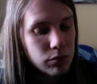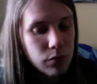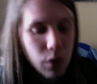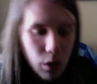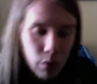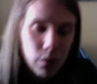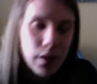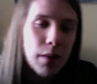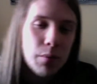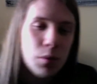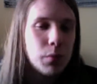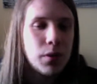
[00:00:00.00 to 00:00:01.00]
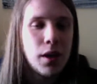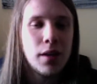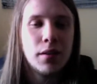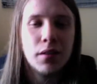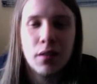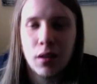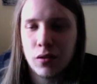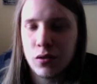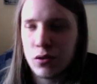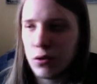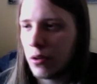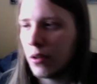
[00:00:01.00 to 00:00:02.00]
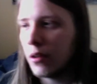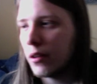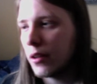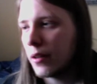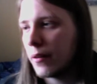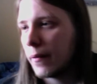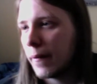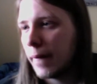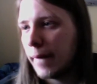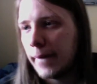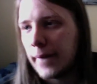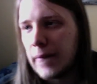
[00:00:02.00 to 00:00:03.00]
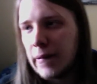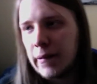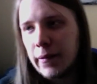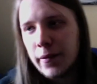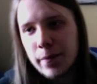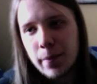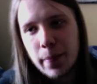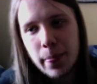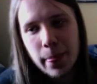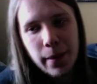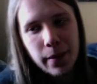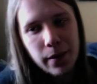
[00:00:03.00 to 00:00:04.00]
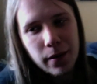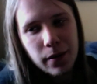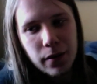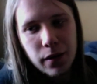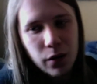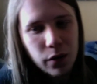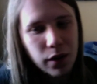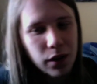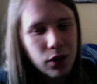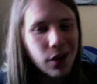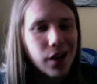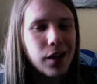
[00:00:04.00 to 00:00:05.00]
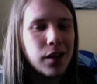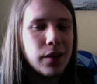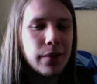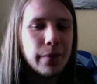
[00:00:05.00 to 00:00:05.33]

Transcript: will keep you updated, that's for sure, I know. And I'll get cracking.